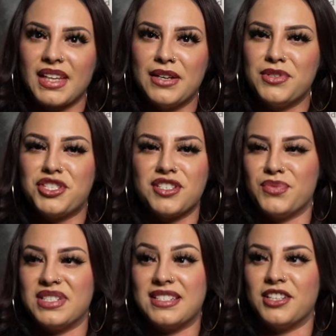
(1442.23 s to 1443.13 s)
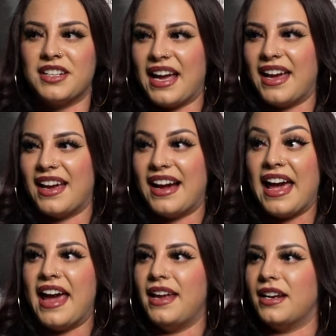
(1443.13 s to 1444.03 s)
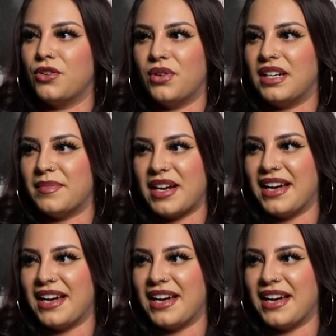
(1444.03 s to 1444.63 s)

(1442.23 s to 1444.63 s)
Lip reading: It was just wasn't good. I hated going to my